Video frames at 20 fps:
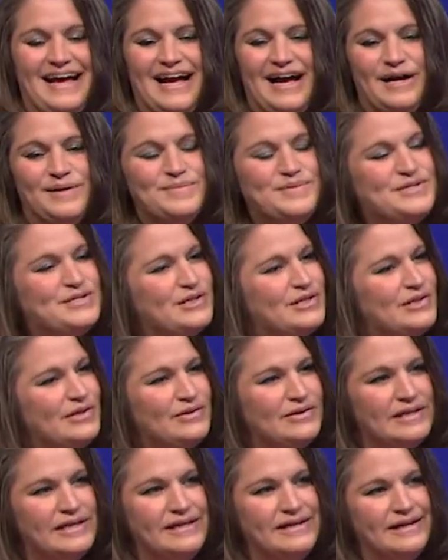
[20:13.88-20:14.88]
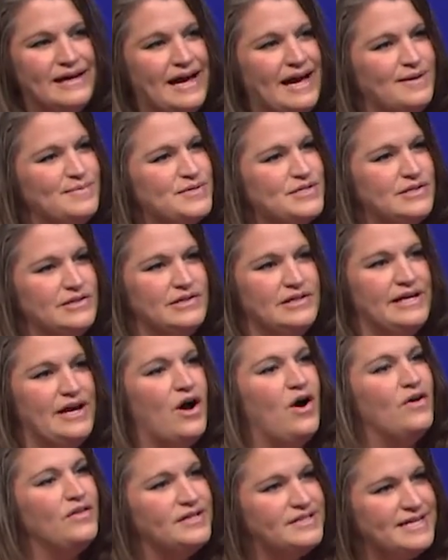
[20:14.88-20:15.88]
Absolutely, absolutely,
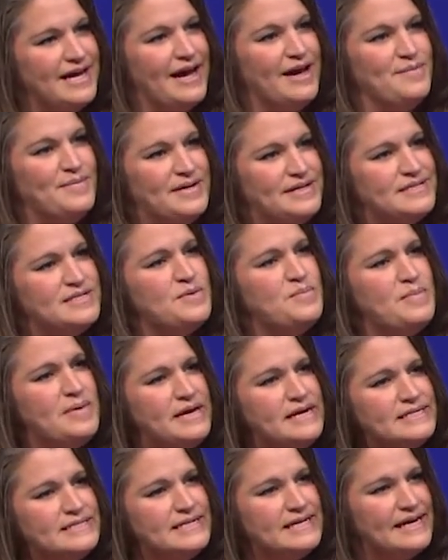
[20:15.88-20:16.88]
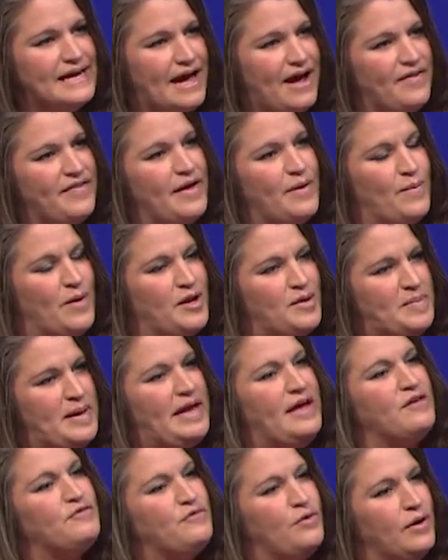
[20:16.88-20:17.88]
all the time. It's amazing how they want to
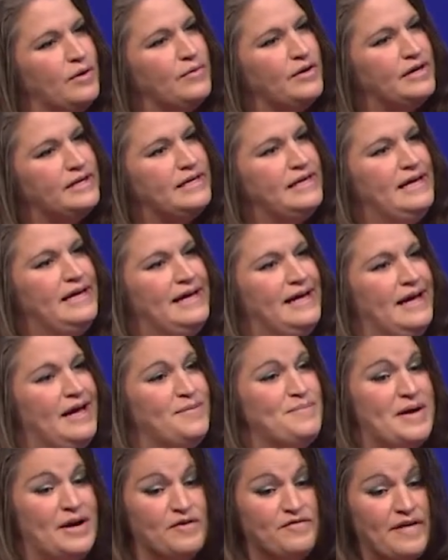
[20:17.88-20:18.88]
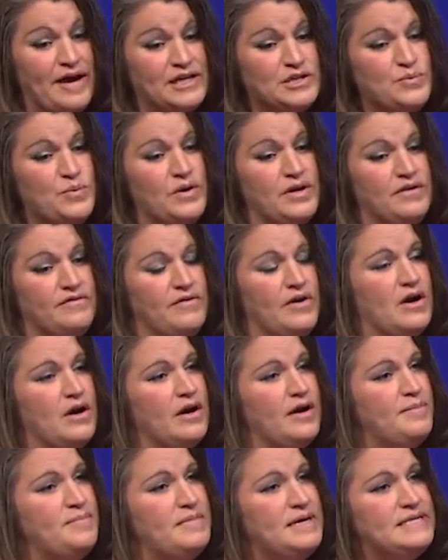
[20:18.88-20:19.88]
pay it forward. A matter of fact, one of our
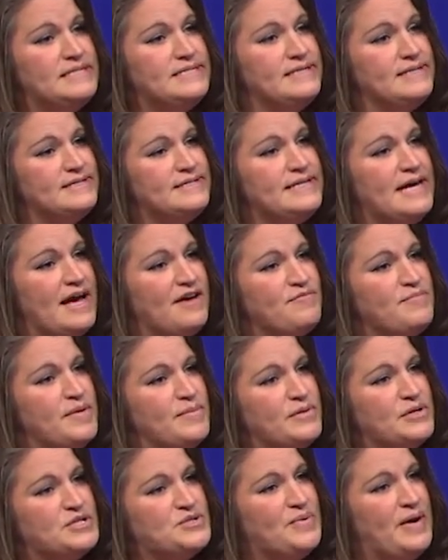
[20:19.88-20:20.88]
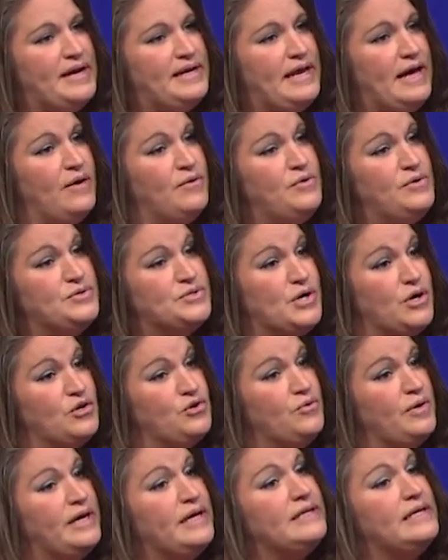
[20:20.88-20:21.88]
amazing staff members right now, who's our
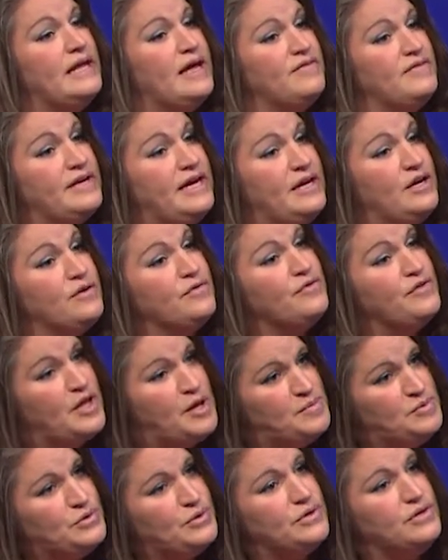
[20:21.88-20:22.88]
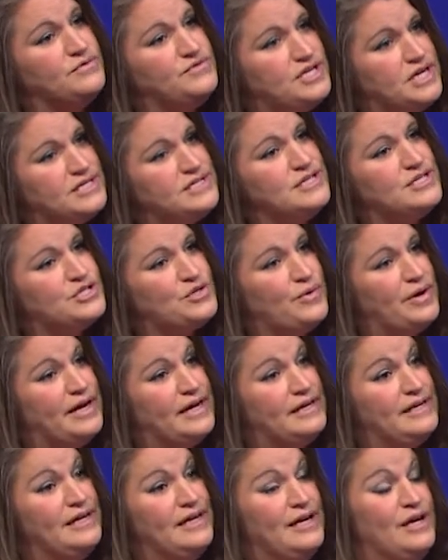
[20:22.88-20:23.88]
grant navigator for that Bureau of Justice
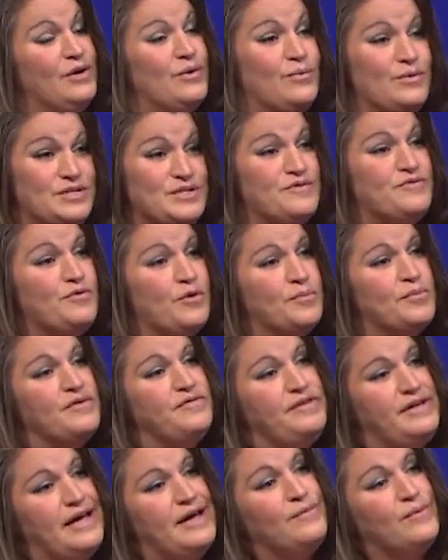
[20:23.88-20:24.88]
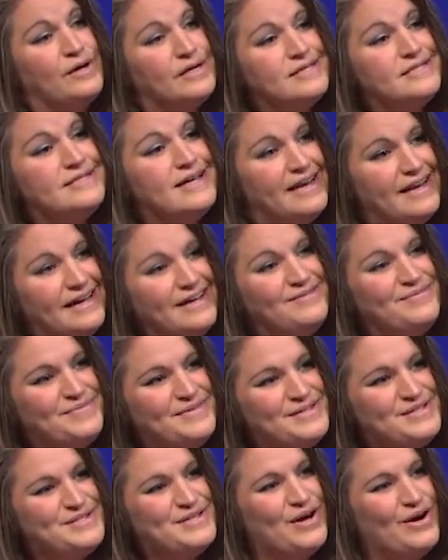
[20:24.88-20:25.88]
grant, was a former VA work study.
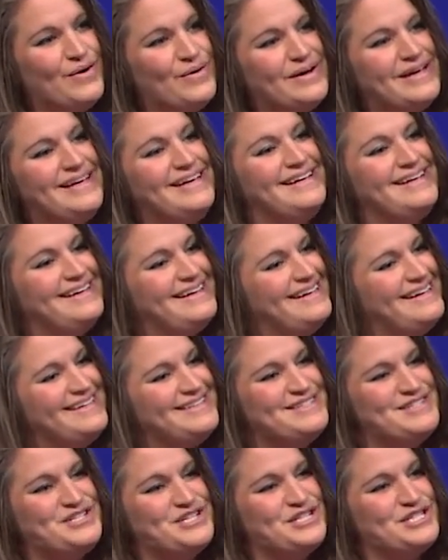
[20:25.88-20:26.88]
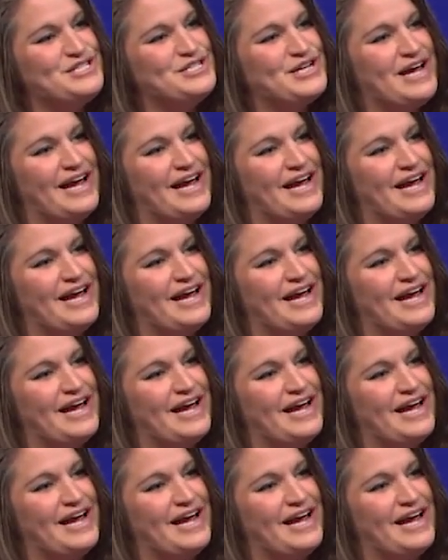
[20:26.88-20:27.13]
So he has just